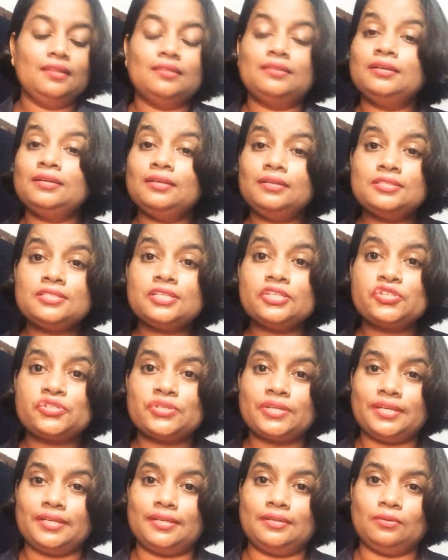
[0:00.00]
There is a
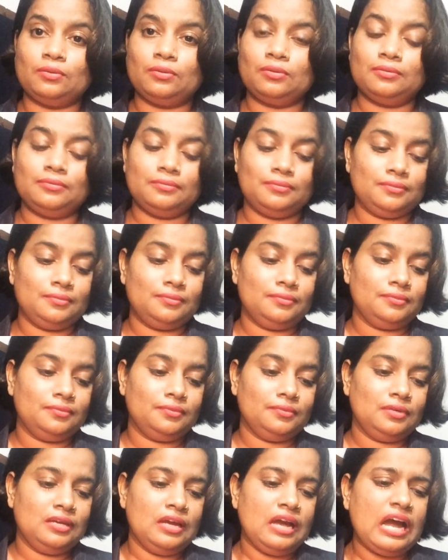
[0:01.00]
shed
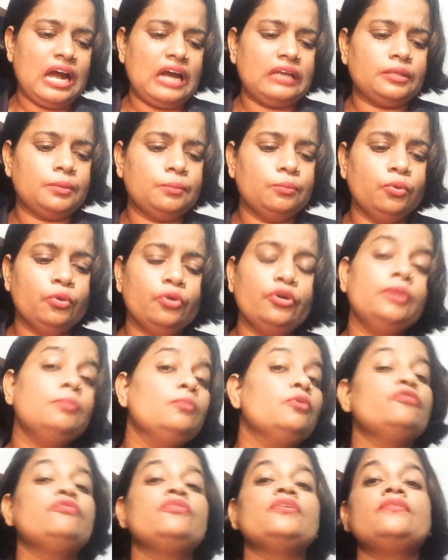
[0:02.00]
at the
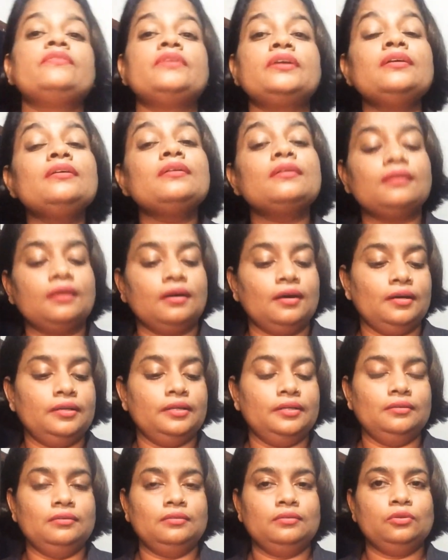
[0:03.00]
bottom of our
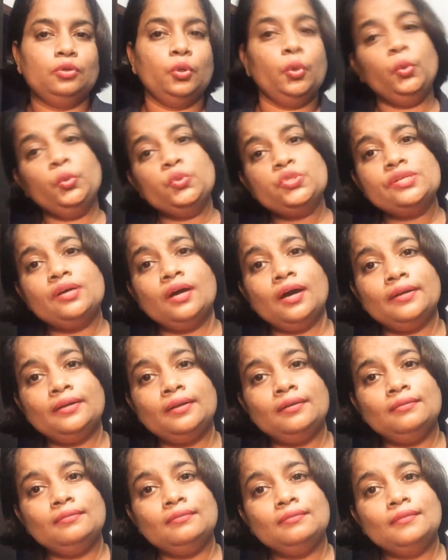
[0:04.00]
garden. Whose
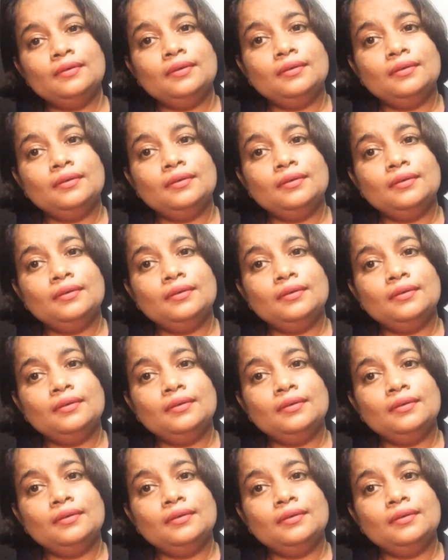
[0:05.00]
garden?